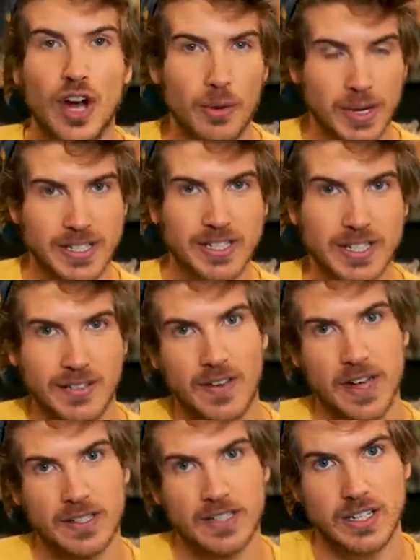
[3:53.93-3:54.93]
go into the
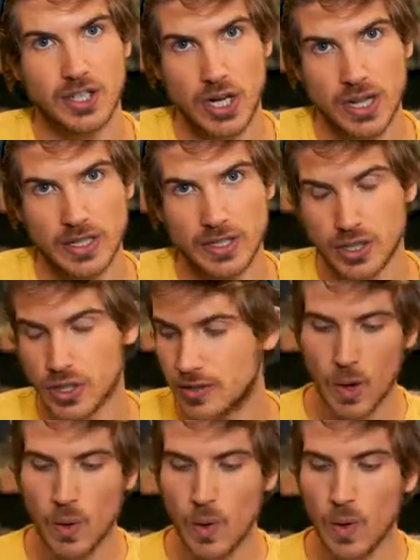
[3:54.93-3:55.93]
final death challenge.
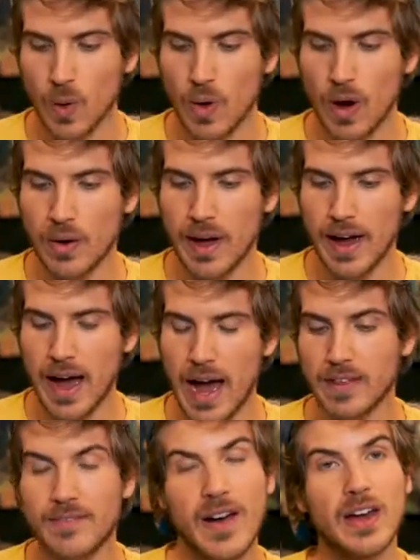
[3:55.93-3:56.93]
Ooh, okay,
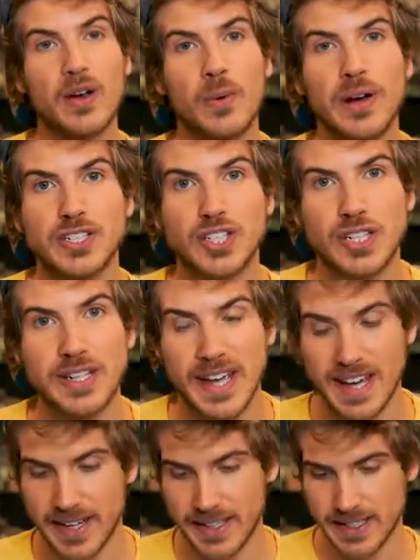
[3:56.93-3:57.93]
the final question
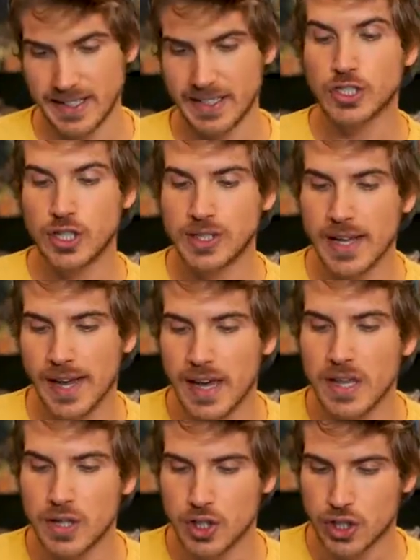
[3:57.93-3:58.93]
is, just like
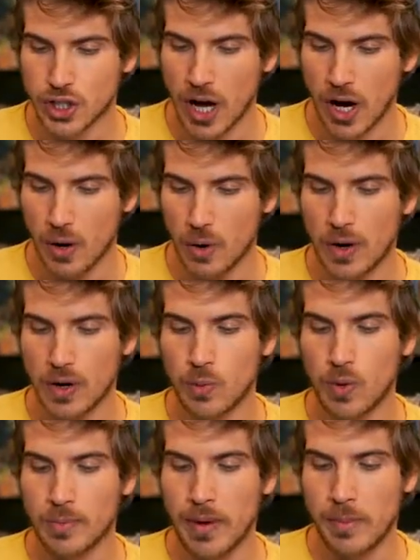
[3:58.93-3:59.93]
in the show,
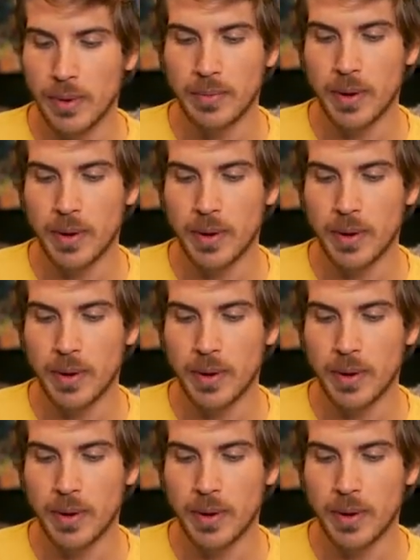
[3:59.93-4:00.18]
will people